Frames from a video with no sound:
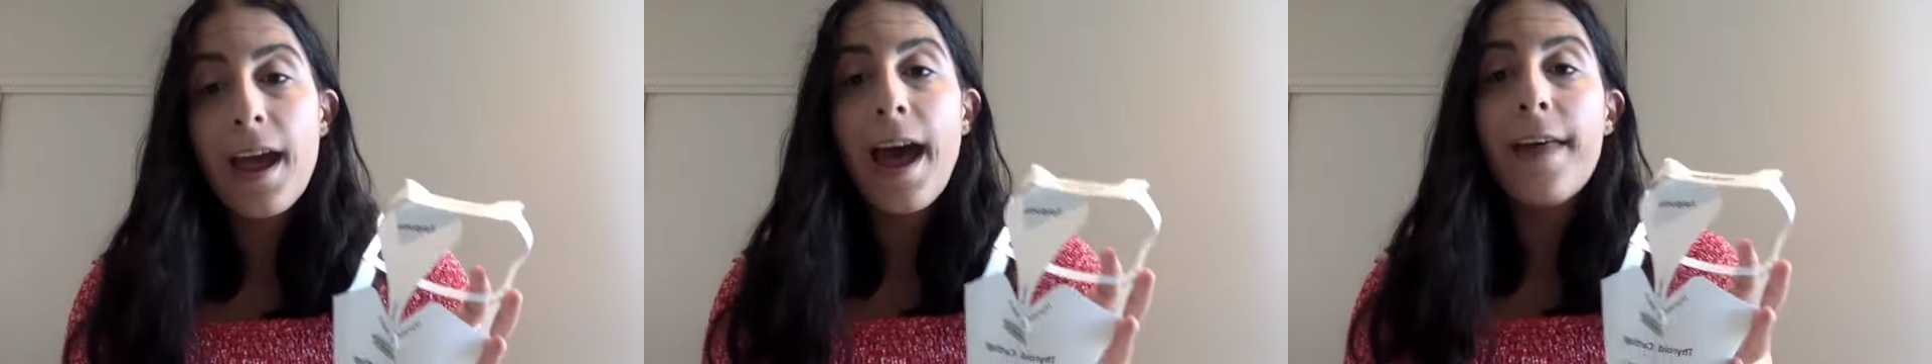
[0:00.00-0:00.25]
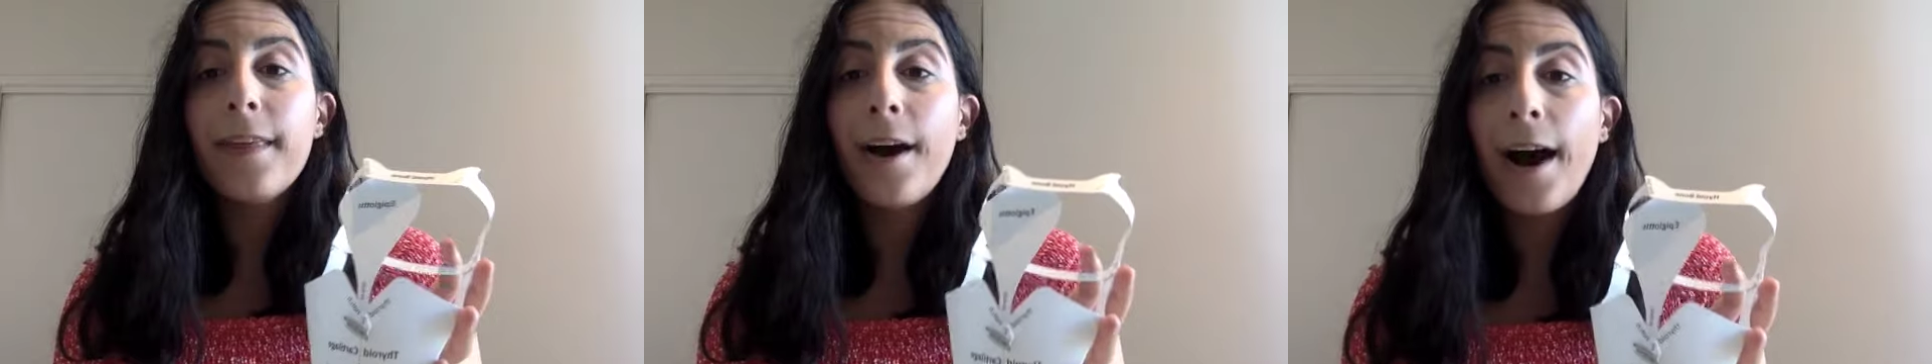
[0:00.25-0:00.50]

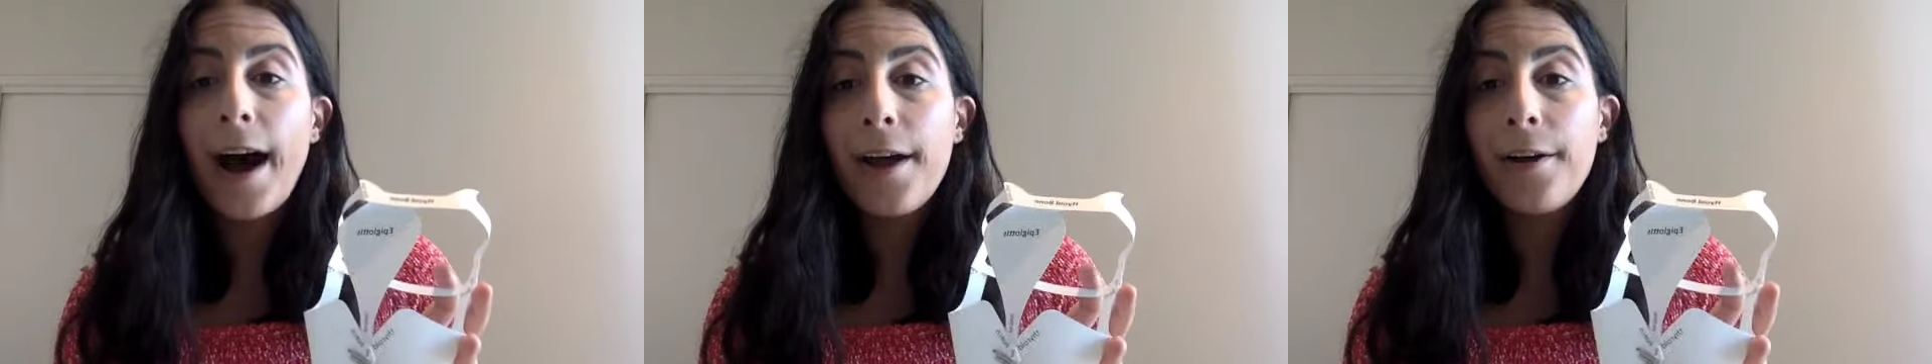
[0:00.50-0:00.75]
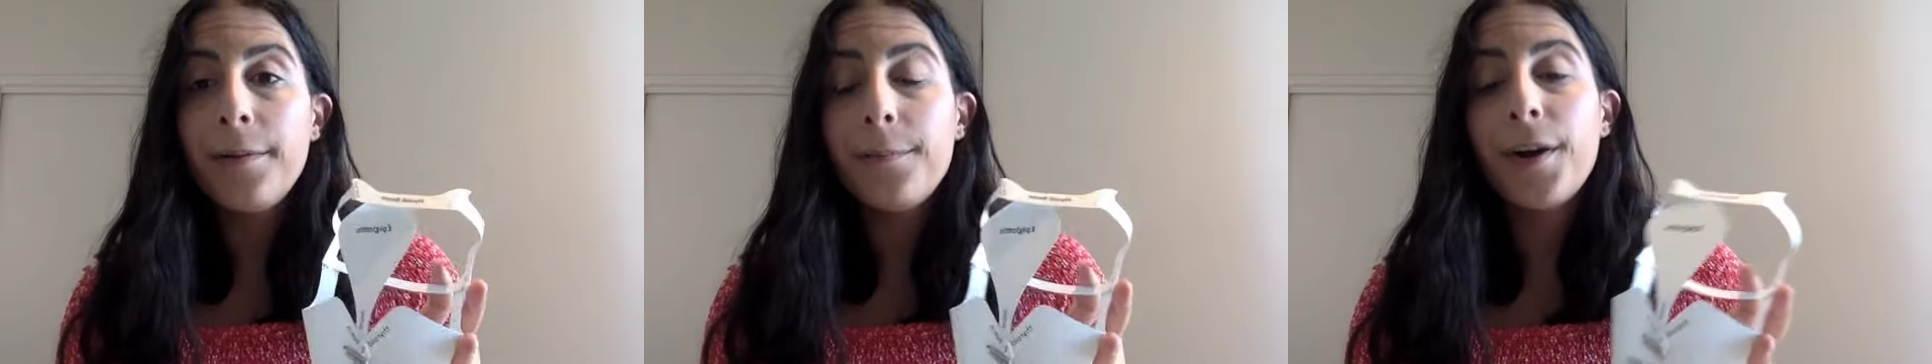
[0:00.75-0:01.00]
And the
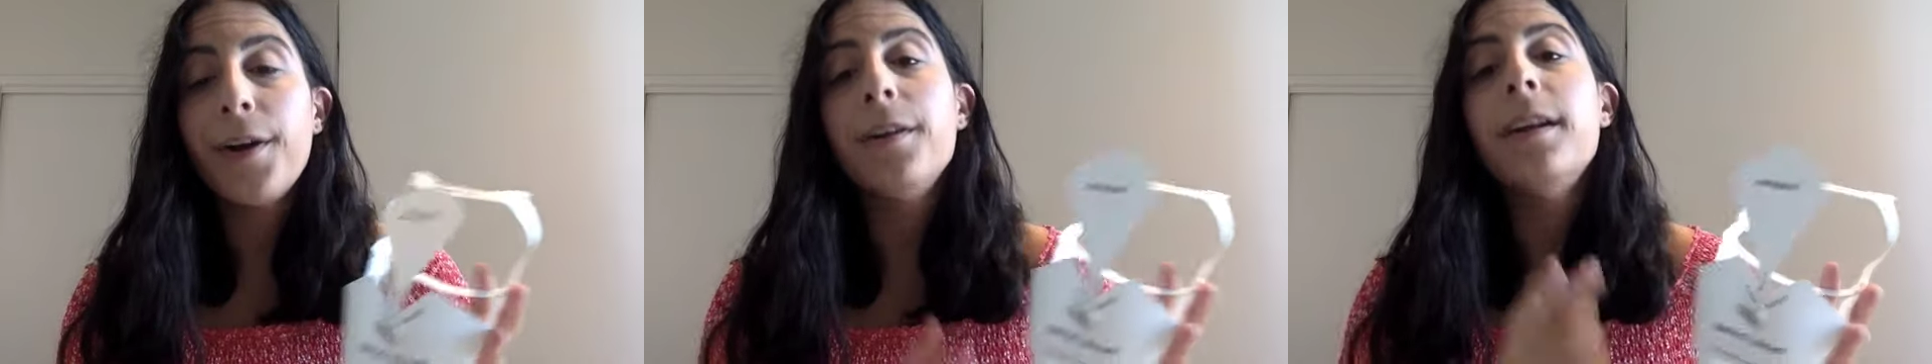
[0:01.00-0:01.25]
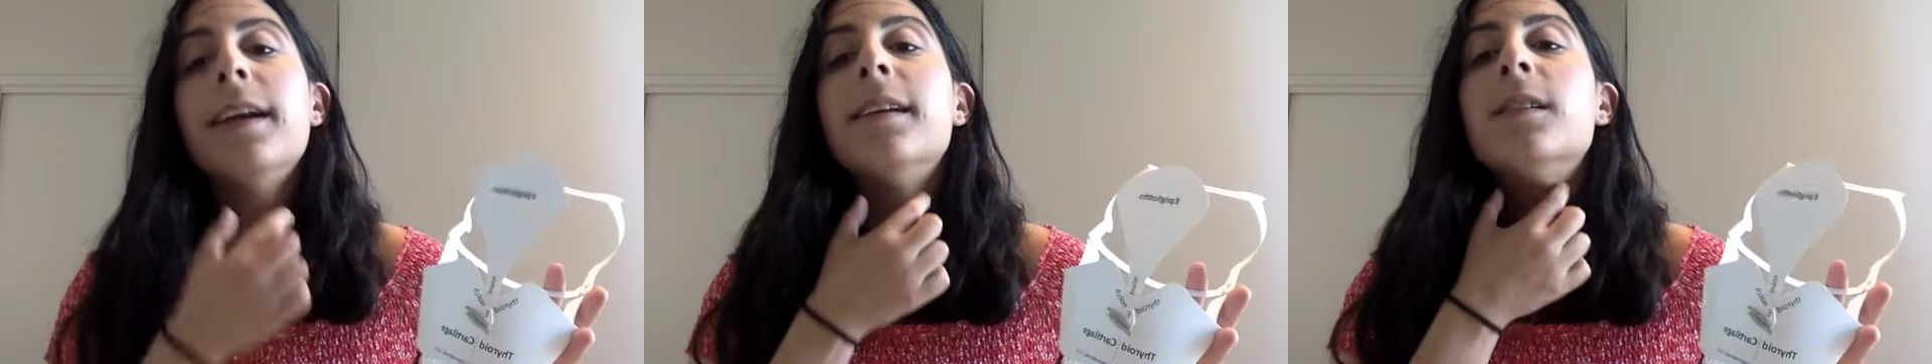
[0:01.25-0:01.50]
hyoid bone
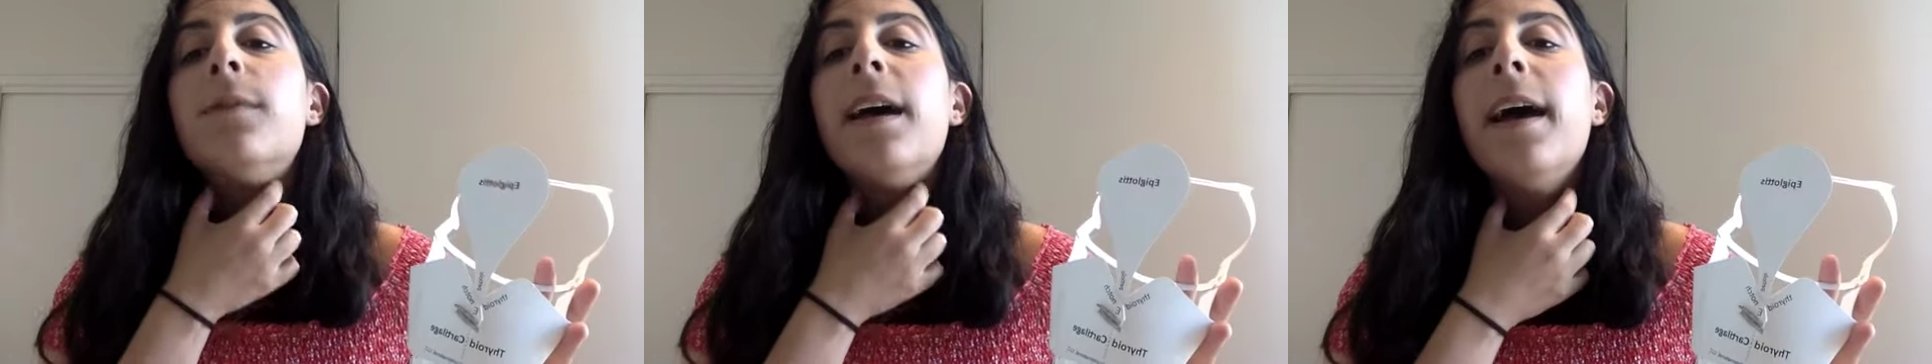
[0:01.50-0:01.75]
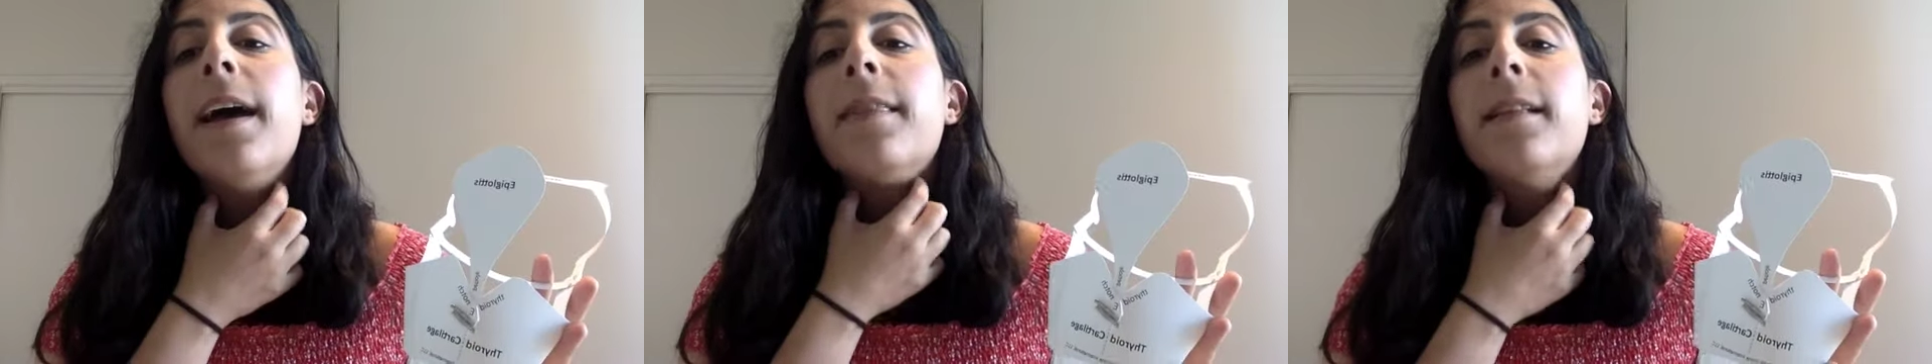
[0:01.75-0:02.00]
is
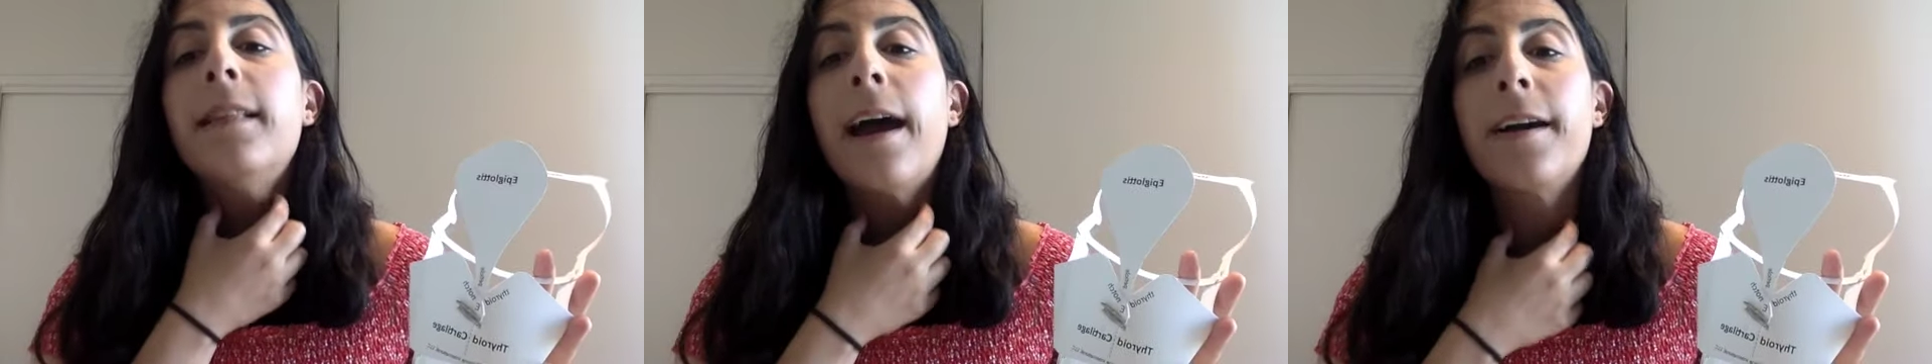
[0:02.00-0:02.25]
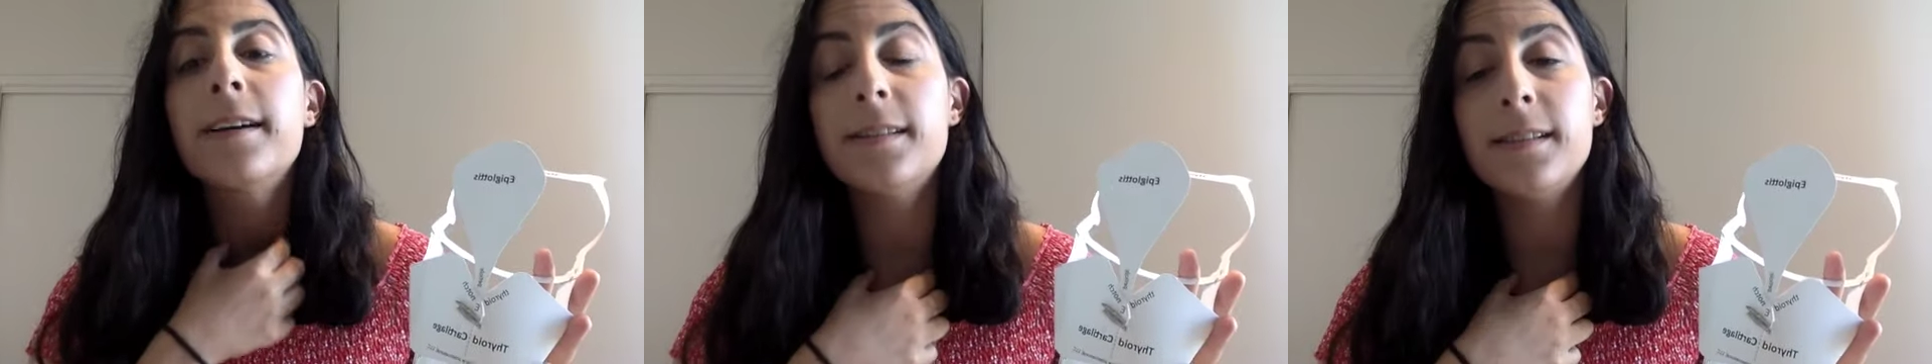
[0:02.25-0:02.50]
where the
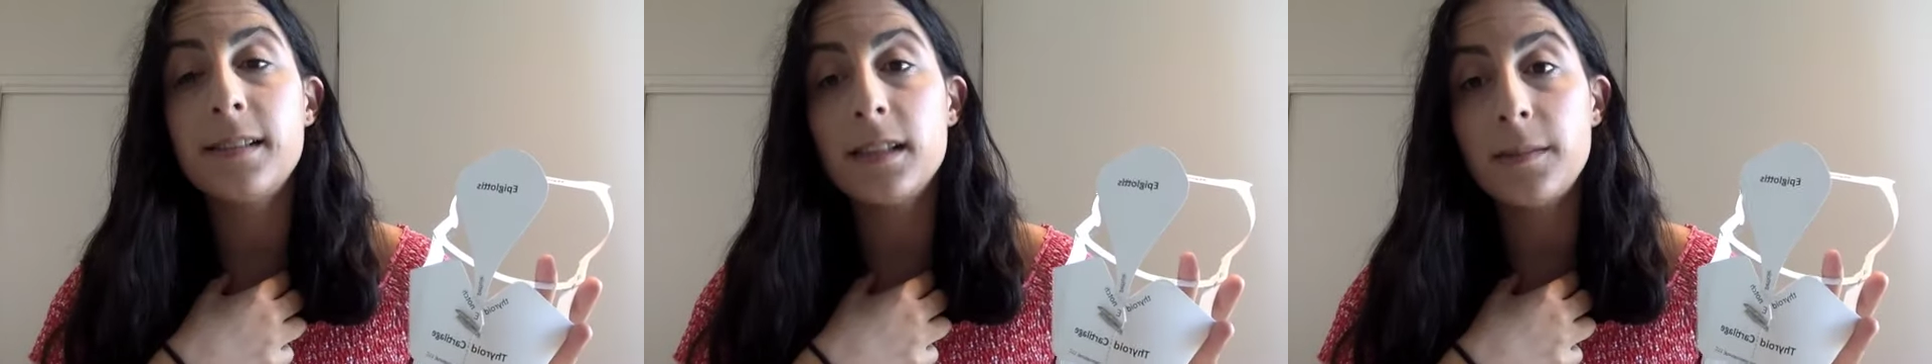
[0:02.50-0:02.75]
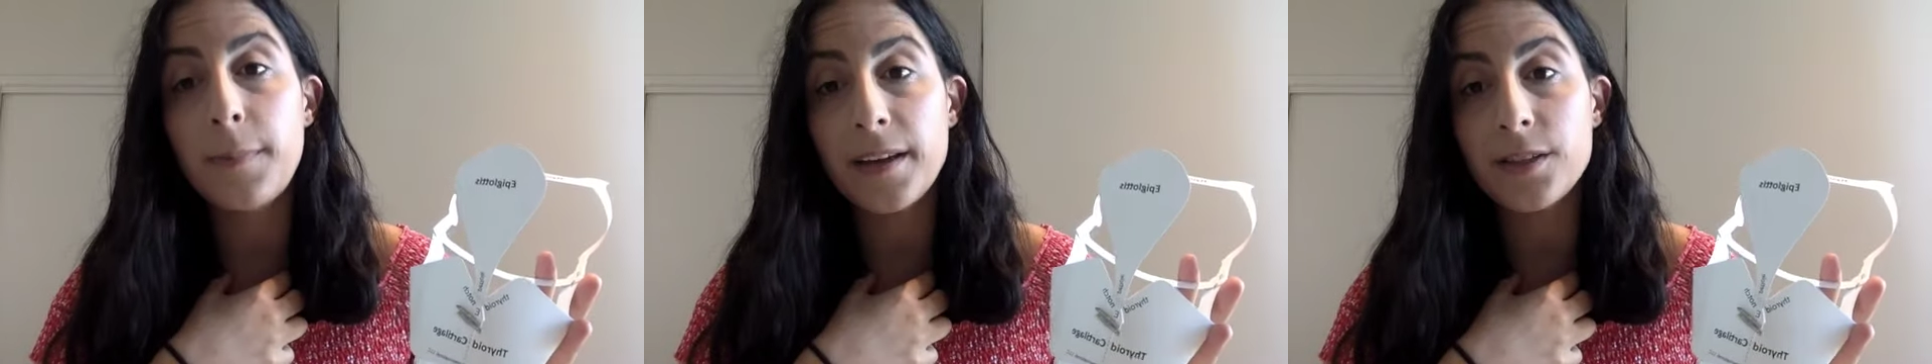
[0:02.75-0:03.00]
larynx is
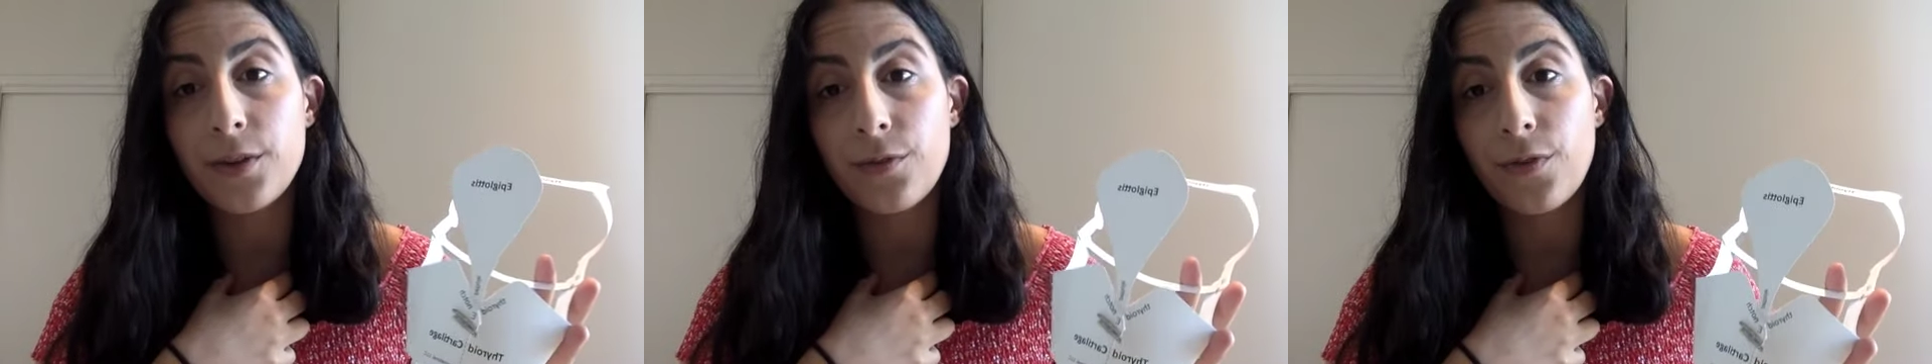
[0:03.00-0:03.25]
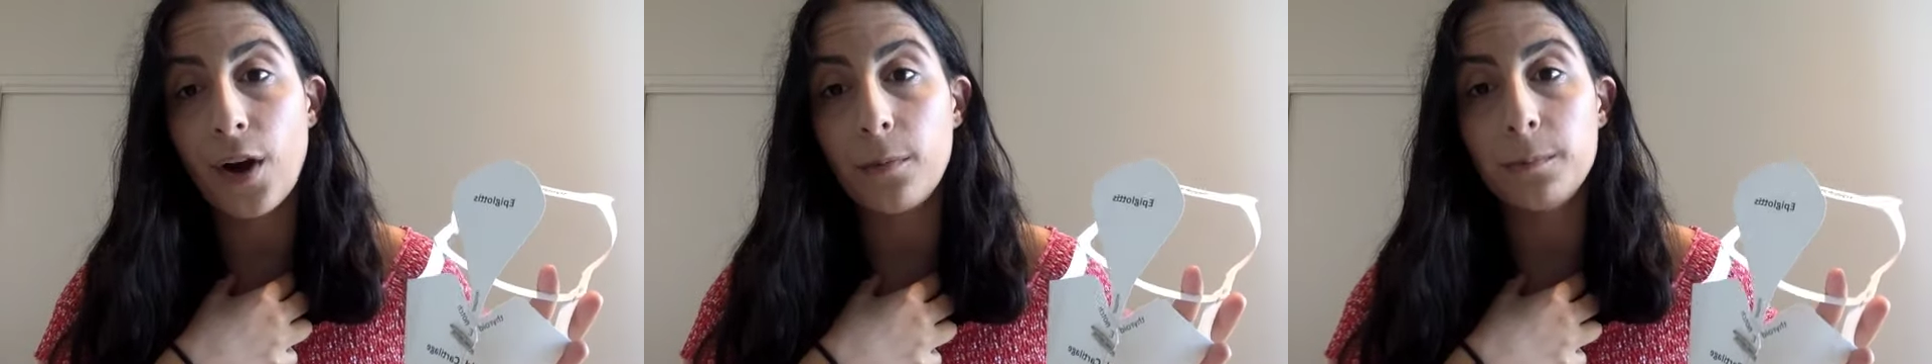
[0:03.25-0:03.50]
suspended
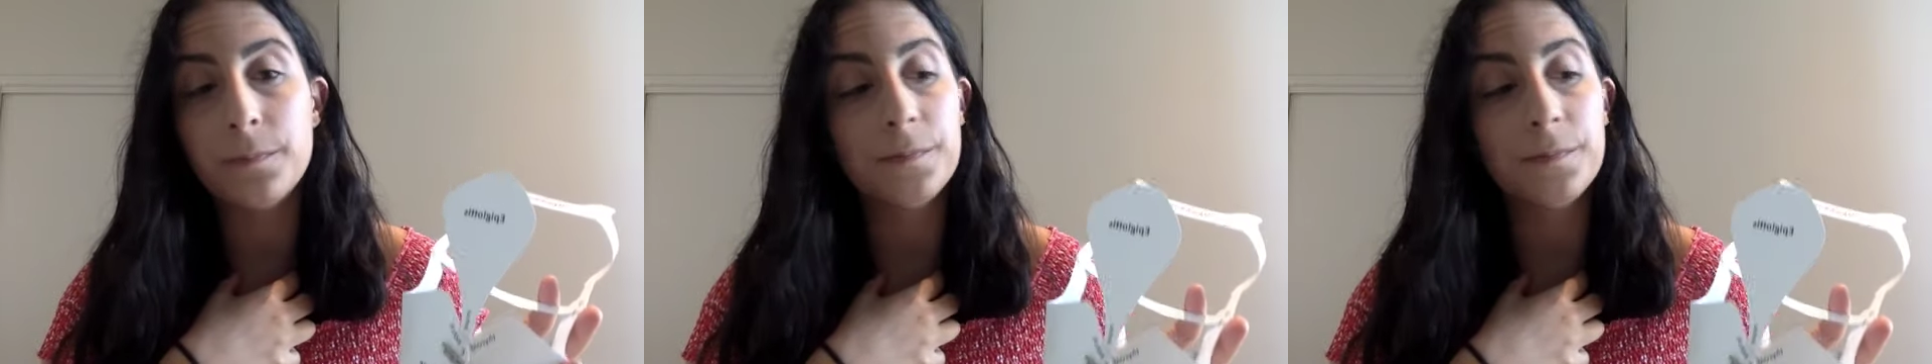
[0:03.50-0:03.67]
from.